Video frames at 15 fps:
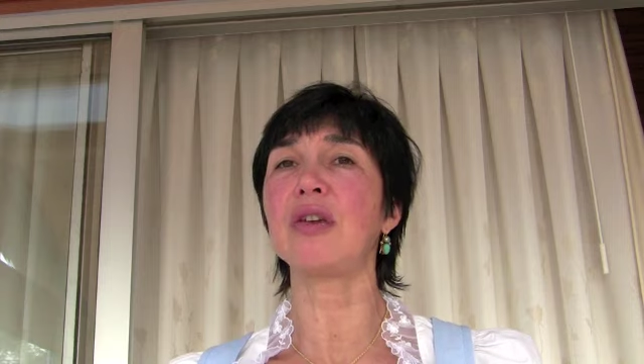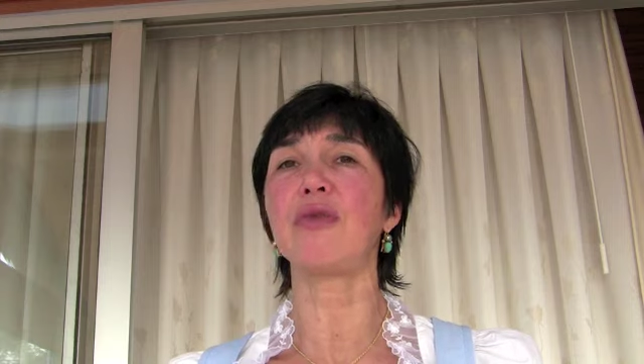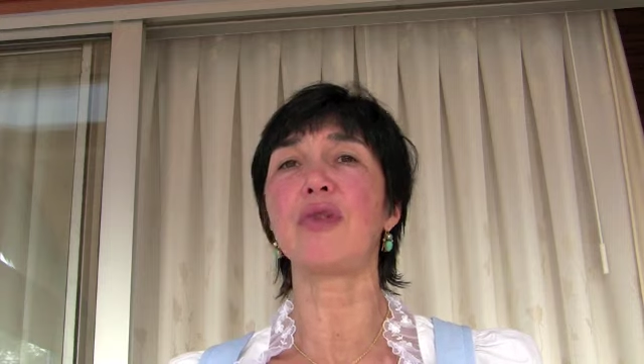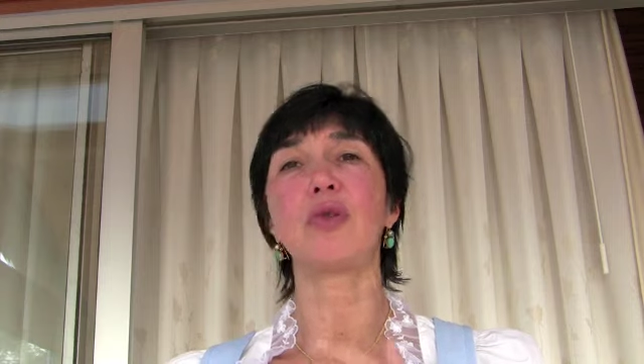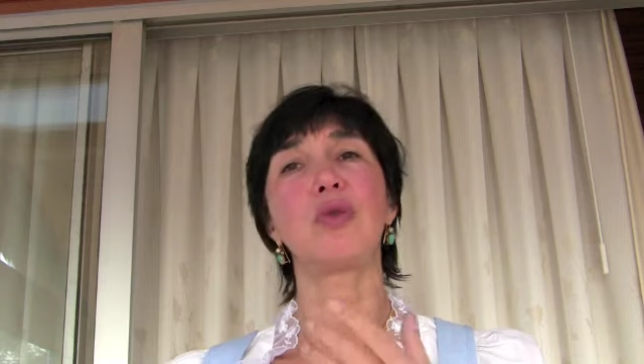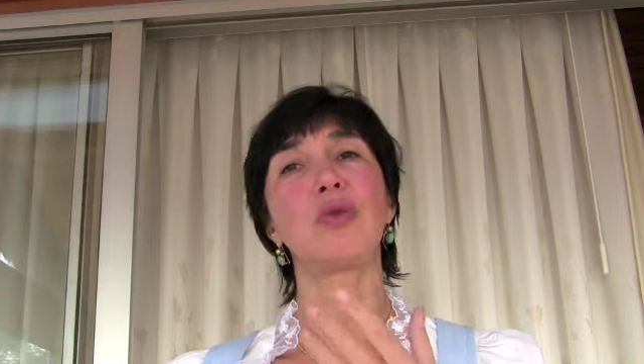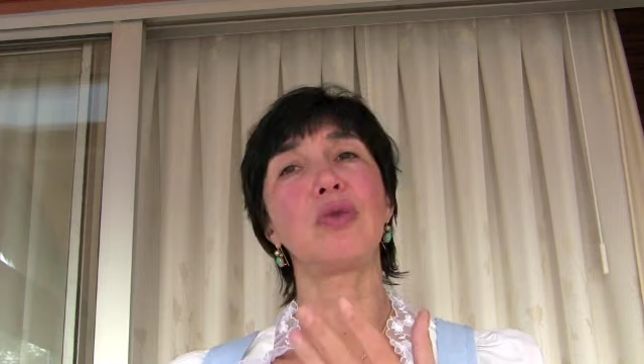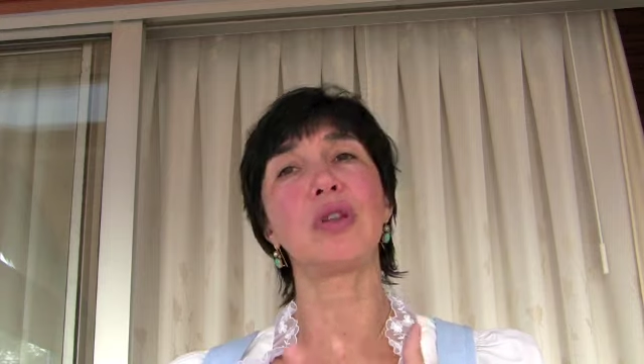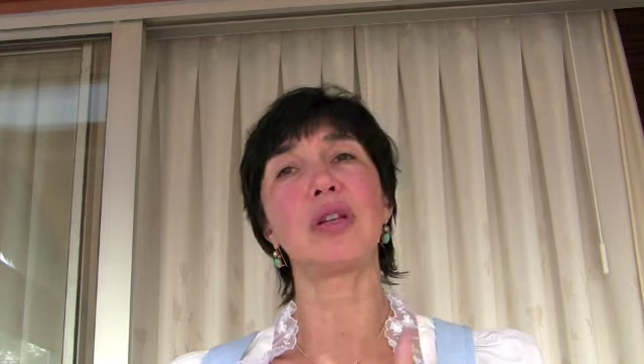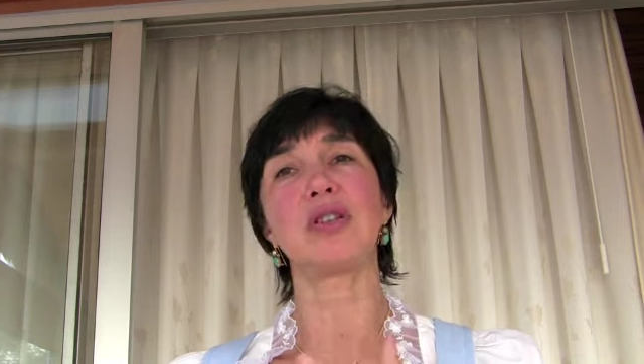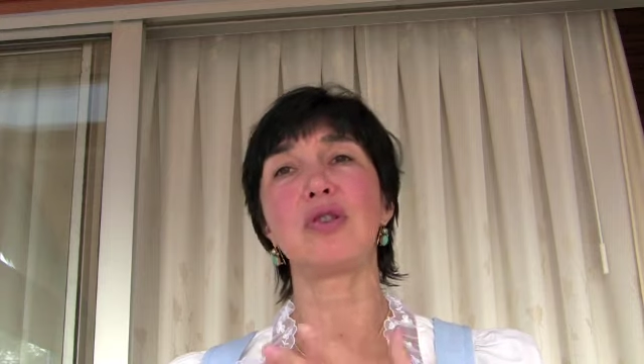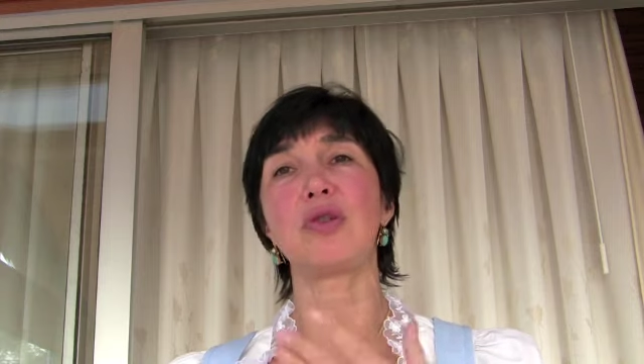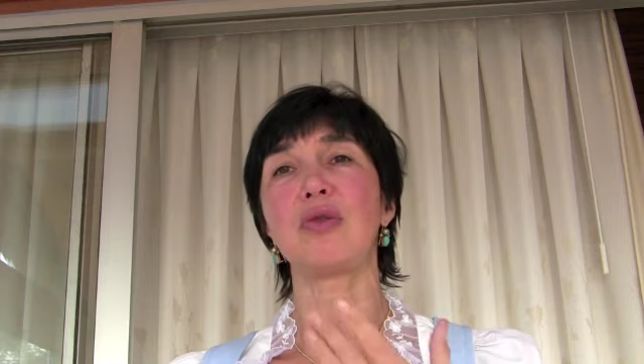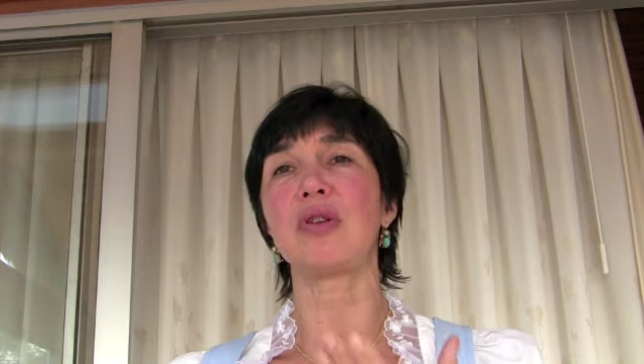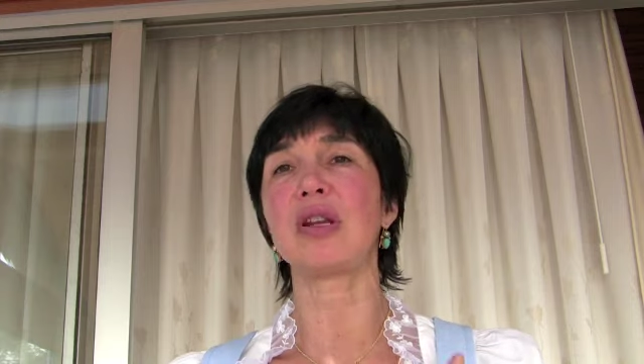if you do this
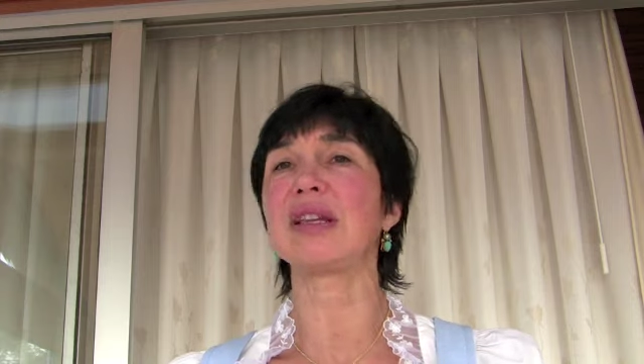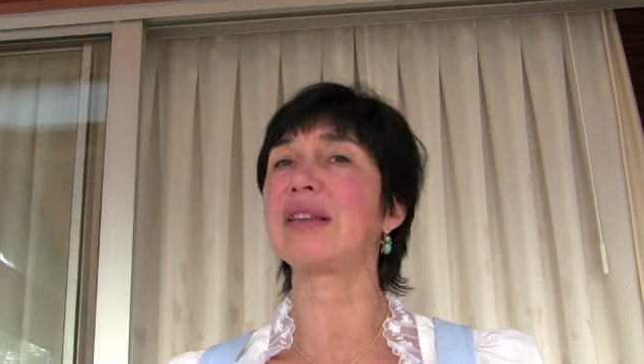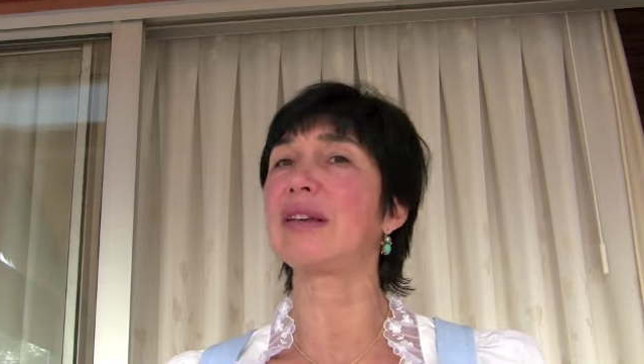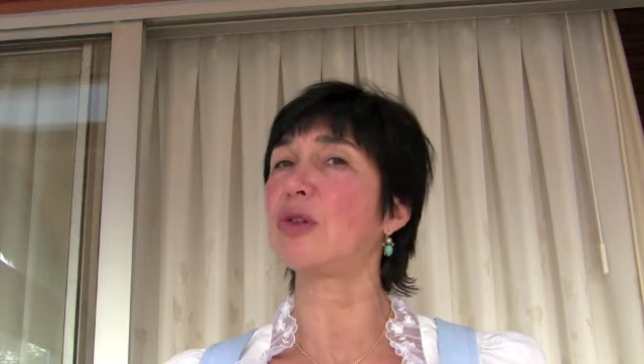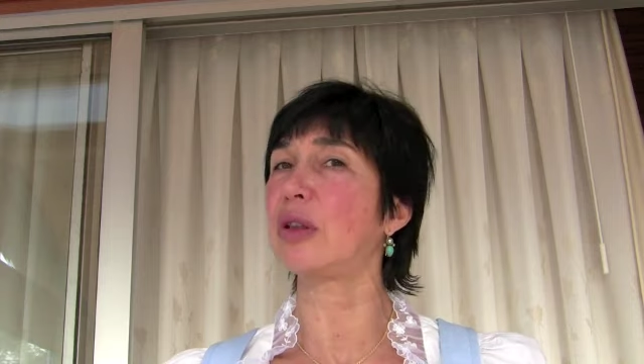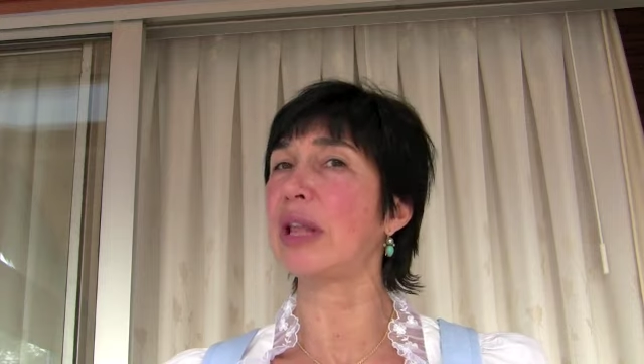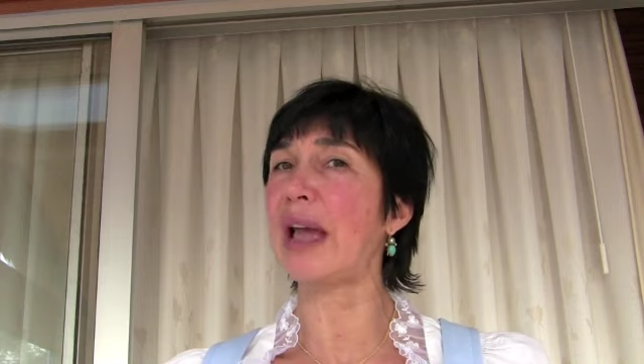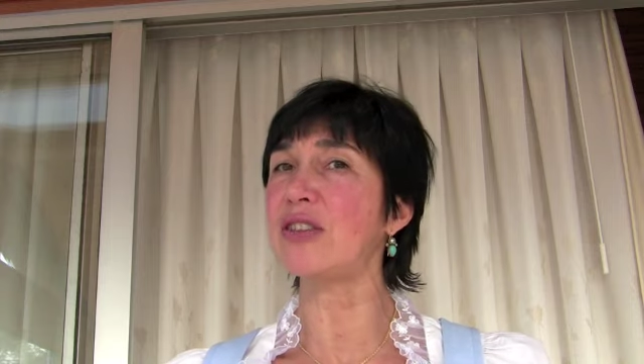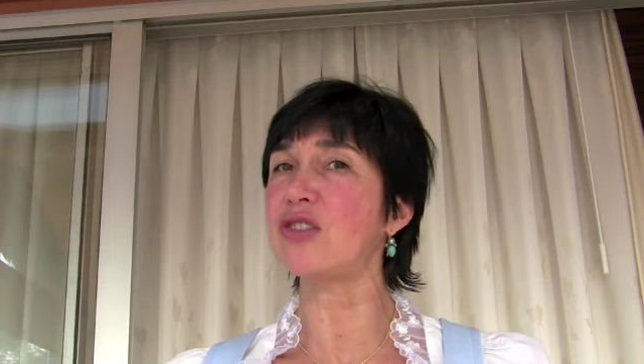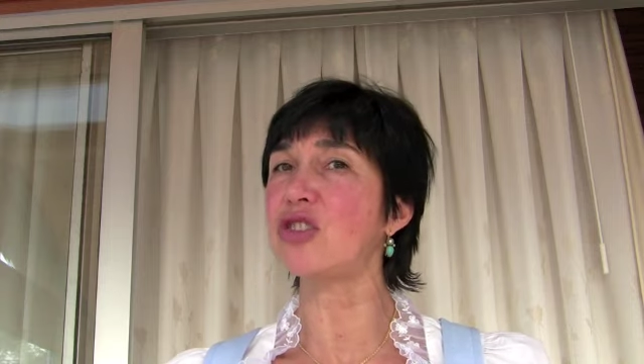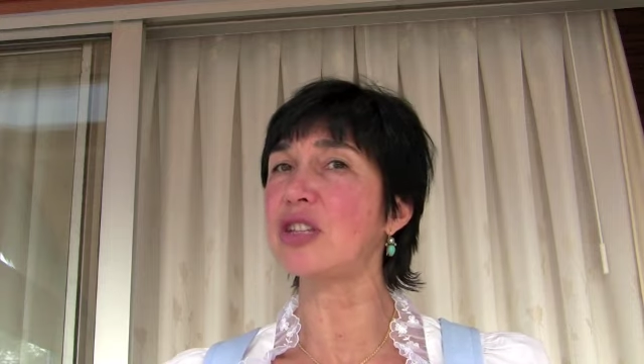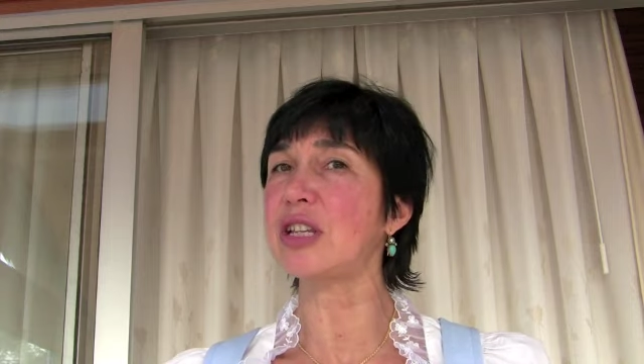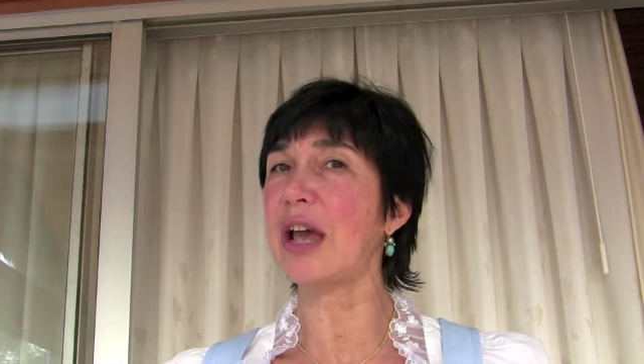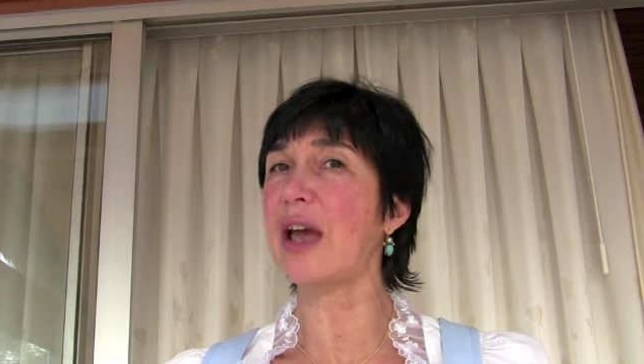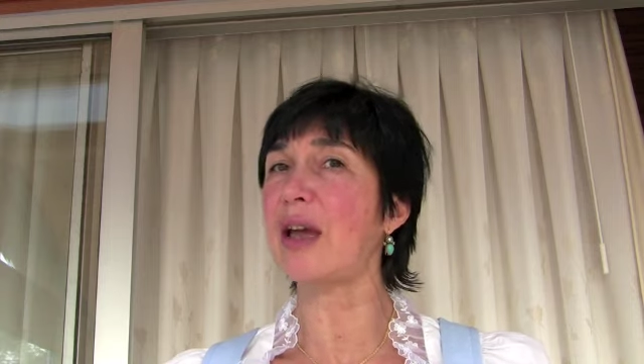during your
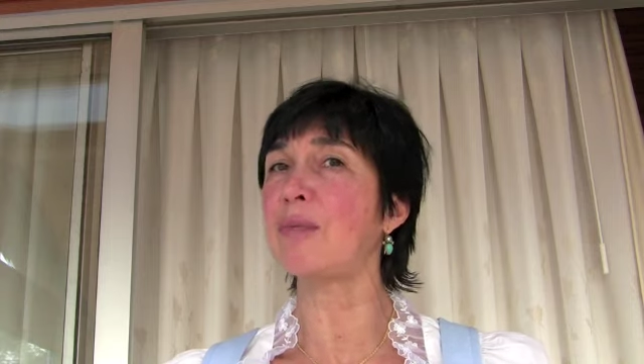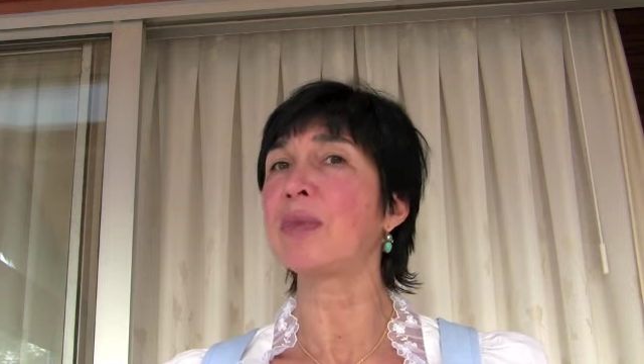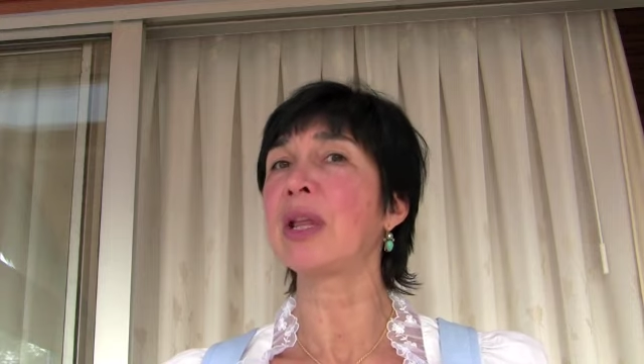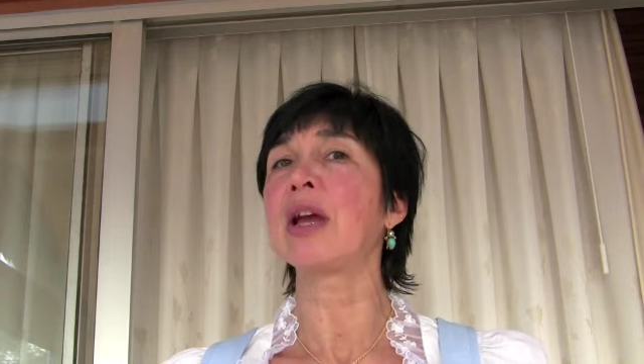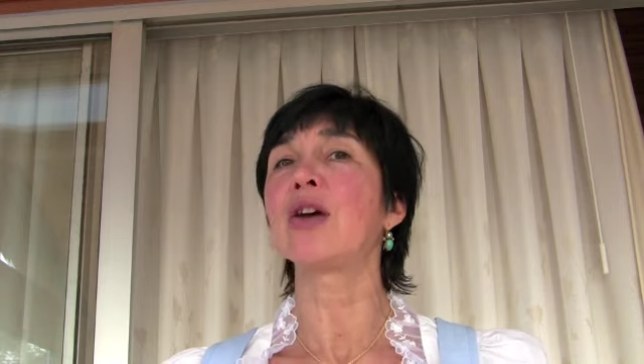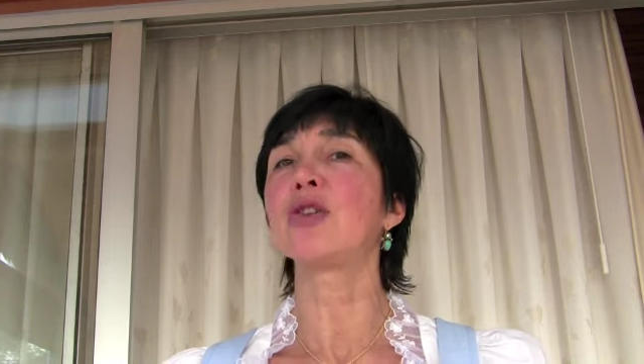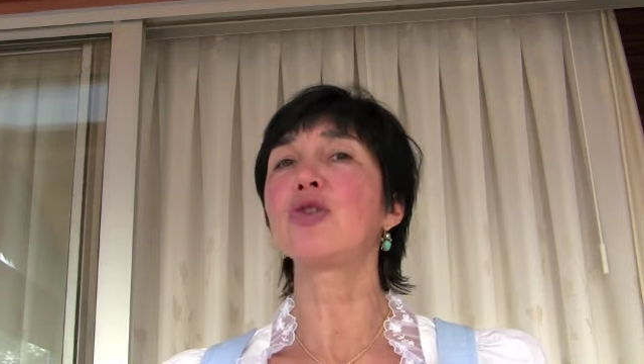lunchtime,